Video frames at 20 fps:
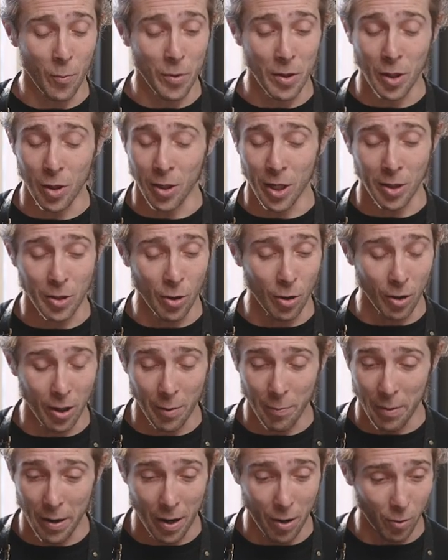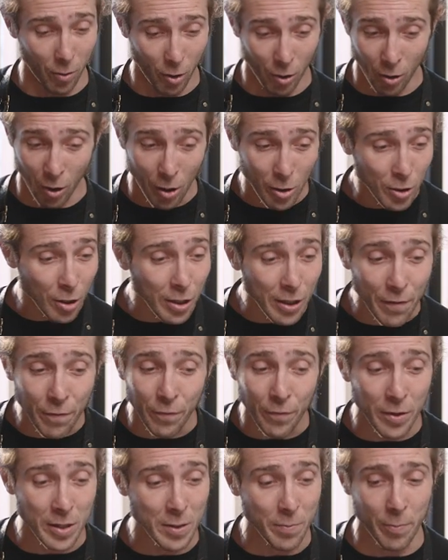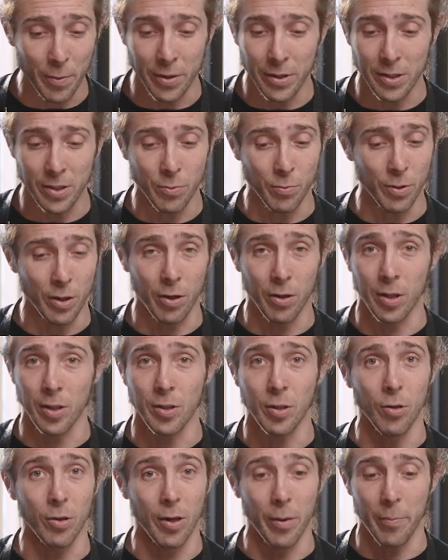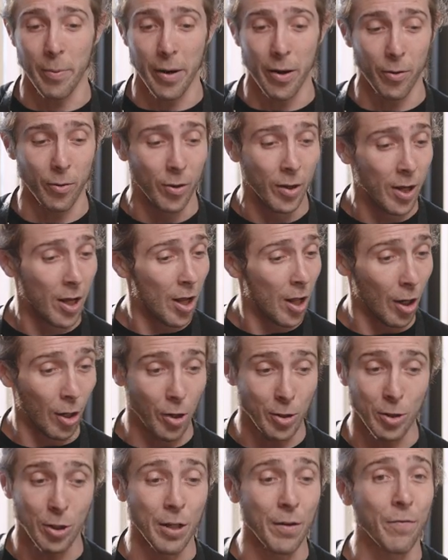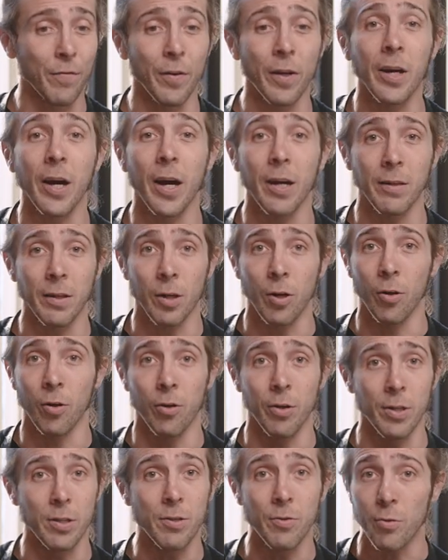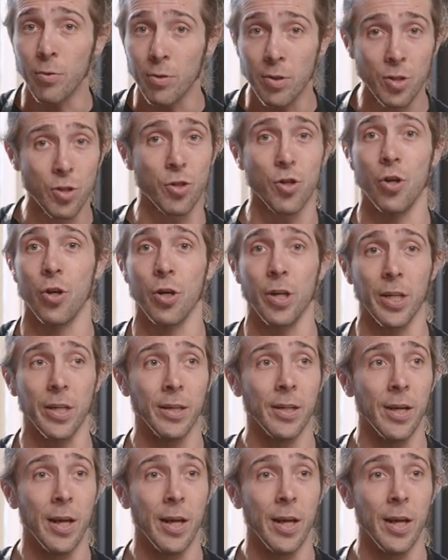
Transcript: We're gonna talk about lots of different spirits. We're gonna talk about lots of different categories through this journey.